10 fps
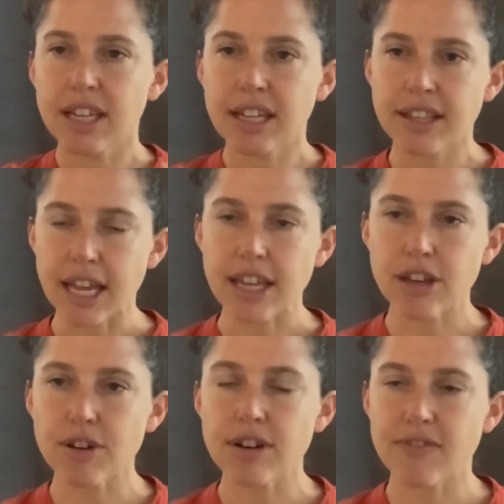Thank
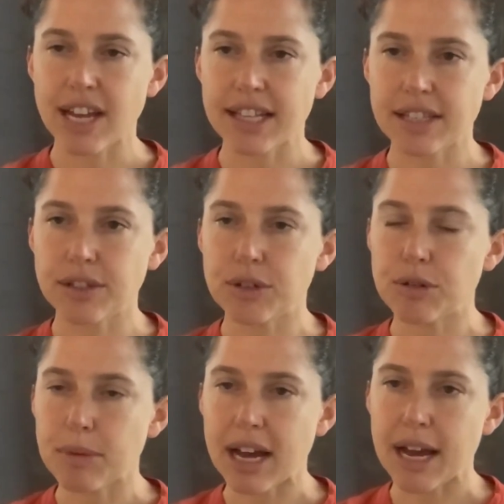you in advance to
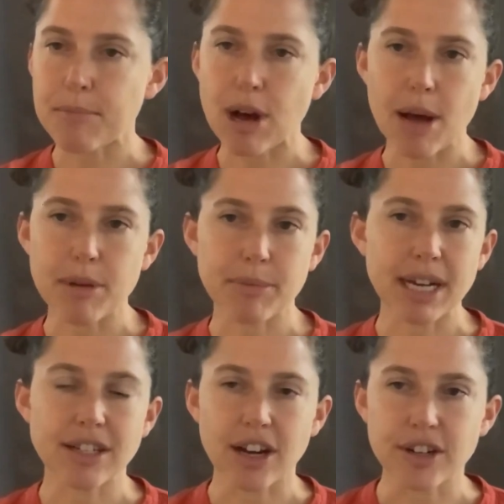my mom and my
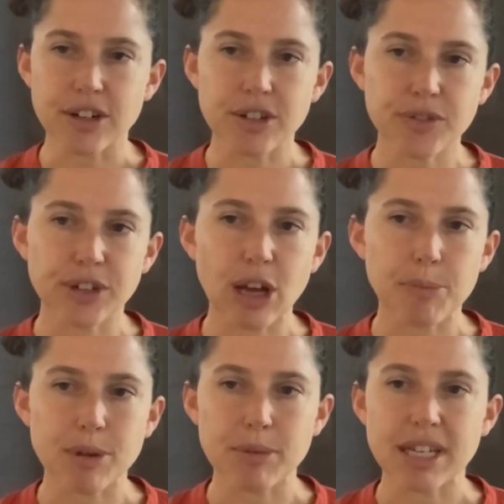daughters for
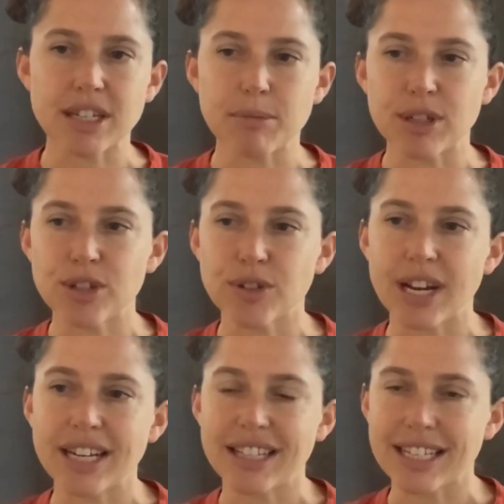helping me
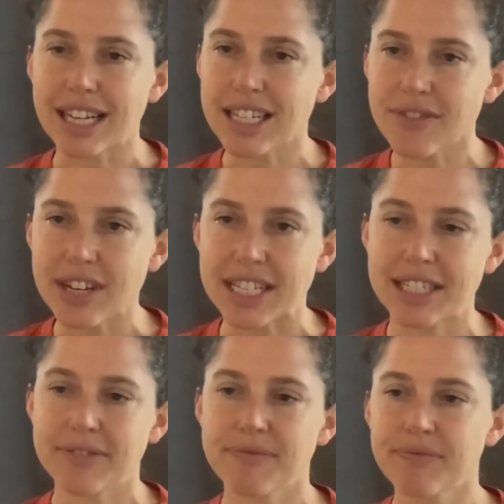demonstrate these
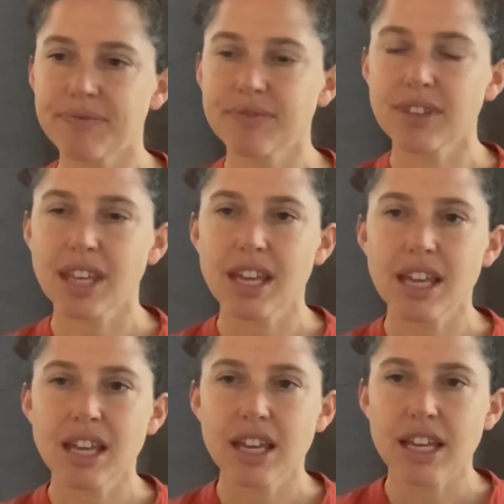activities.
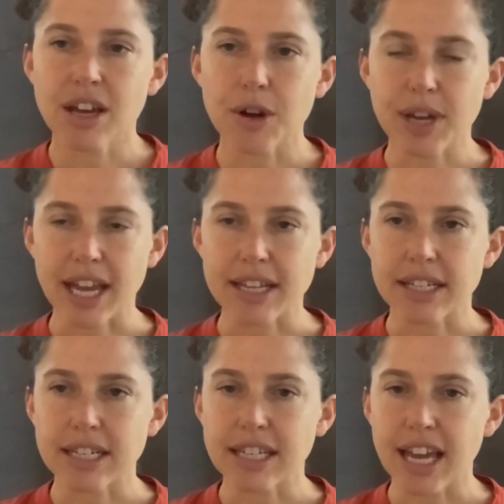Okay,
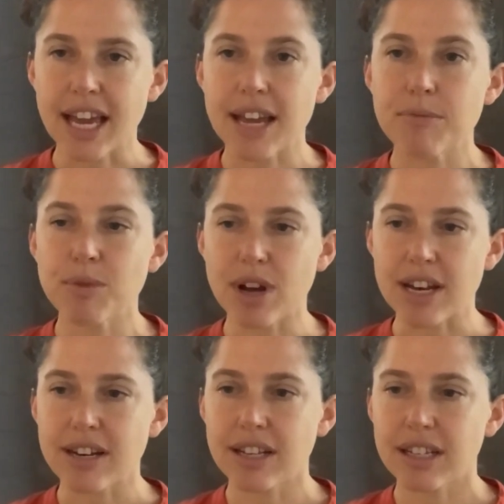game
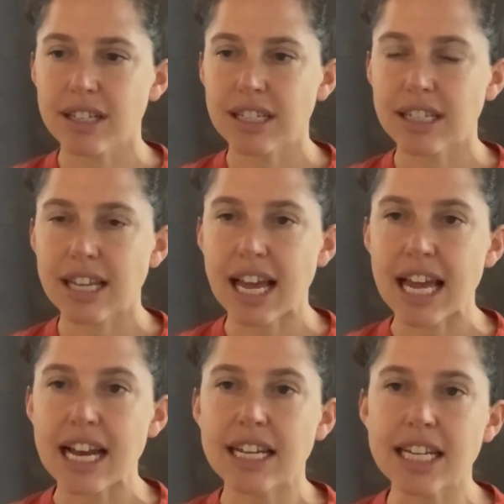1,
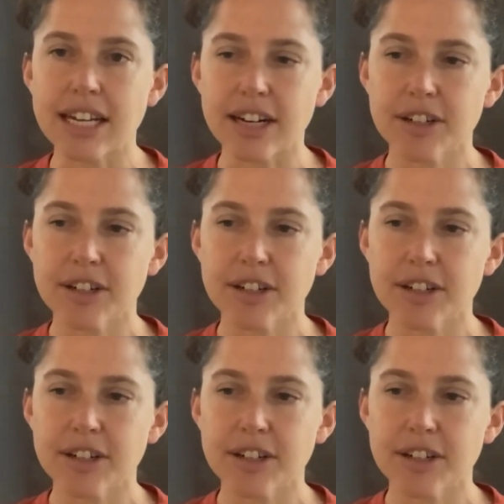el líder.